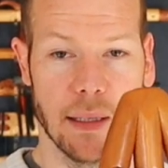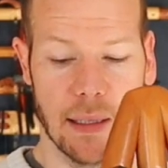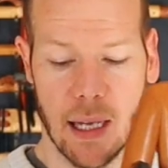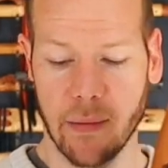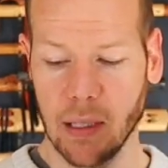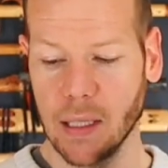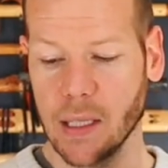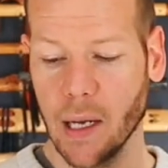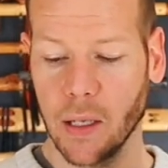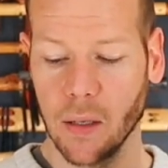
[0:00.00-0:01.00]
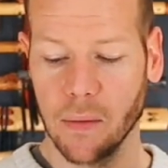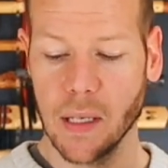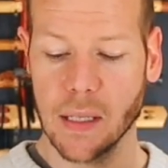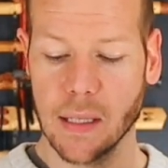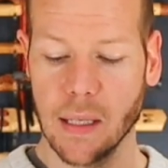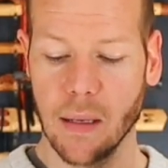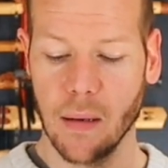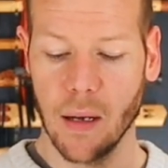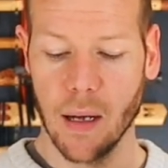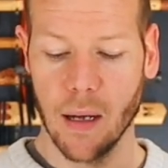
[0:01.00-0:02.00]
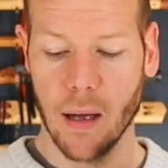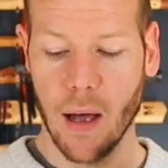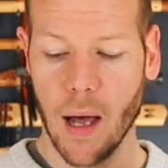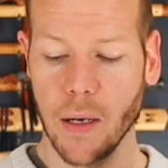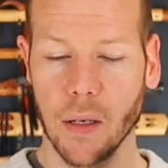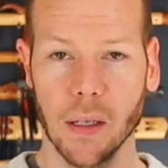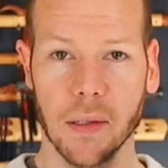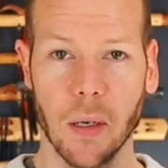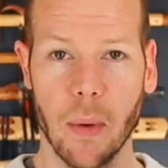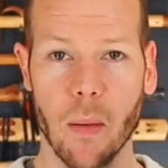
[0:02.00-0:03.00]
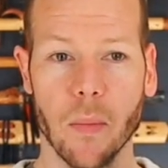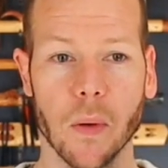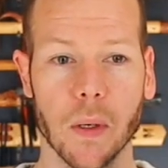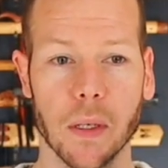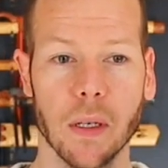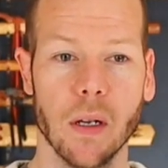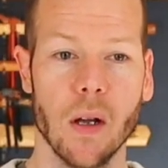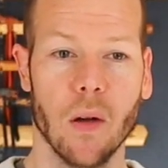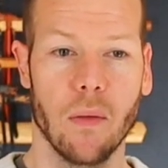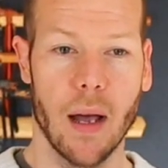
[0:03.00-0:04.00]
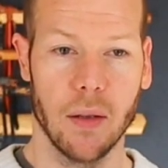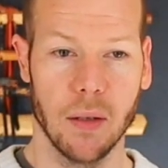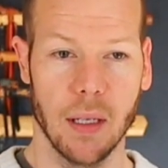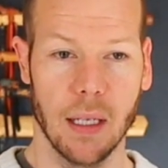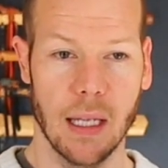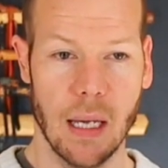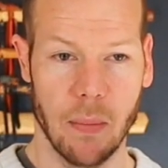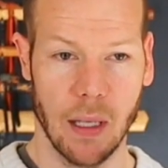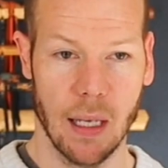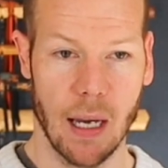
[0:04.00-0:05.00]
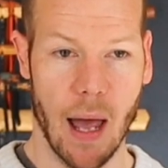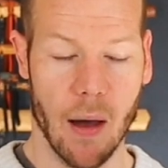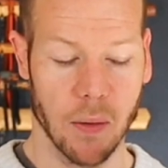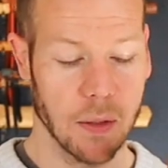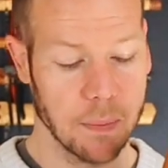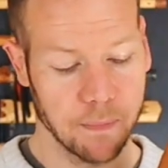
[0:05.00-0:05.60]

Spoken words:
having to tuck your wrist under a little bit more rather than keeping it out.